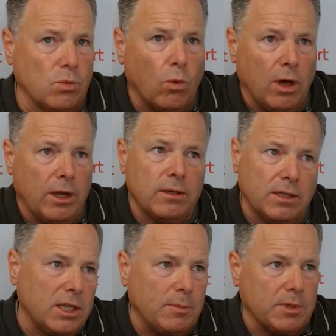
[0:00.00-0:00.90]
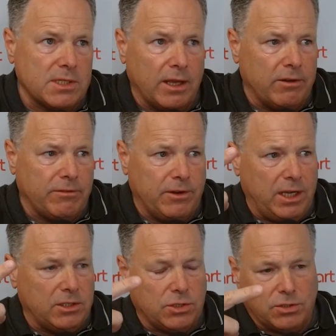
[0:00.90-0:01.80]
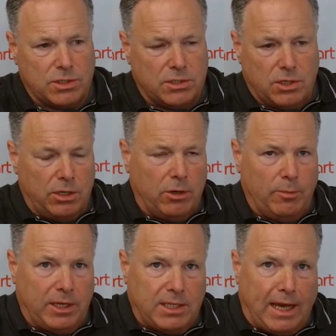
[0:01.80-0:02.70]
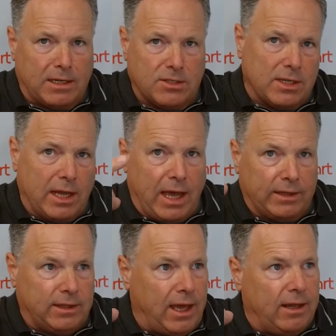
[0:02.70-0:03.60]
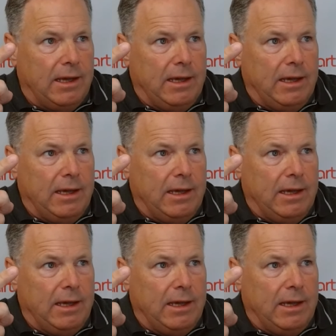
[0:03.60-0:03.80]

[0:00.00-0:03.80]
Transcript: One, keep a set of financials so you don't pay taxes. I got that.